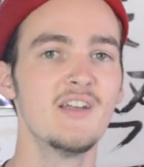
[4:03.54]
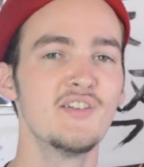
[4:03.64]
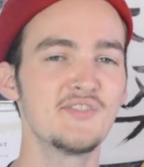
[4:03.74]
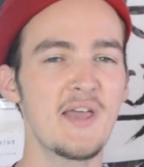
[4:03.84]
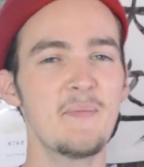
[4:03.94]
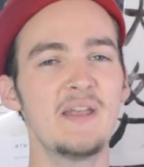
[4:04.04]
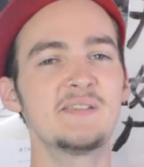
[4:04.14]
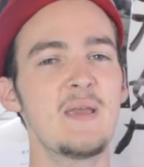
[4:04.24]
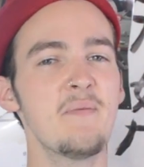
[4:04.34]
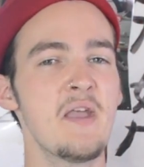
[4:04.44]
So that
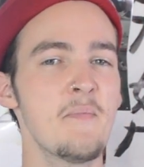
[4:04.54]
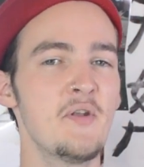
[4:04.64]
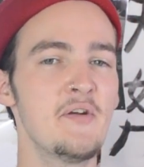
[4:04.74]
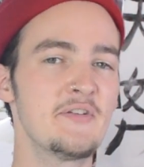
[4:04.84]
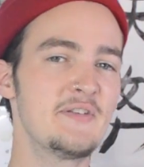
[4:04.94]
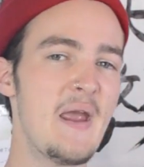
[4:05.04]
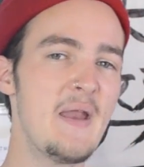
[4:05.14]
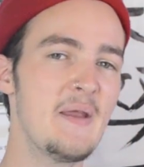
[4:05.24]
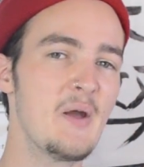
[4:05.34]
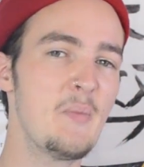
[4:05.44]
means maybe I'm
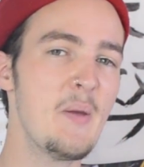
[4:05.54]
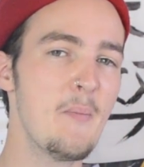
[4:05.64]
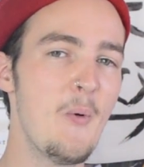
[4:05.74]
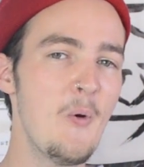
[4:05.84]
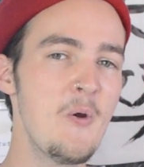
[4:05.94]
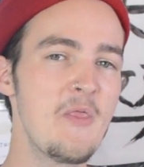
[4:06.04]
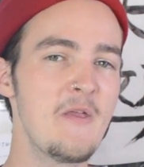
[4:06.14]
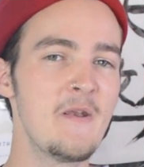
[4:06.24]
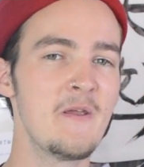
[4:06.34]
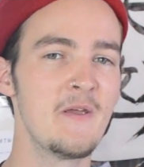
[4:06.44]
understanding a bit more
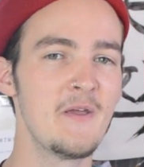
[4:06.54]
than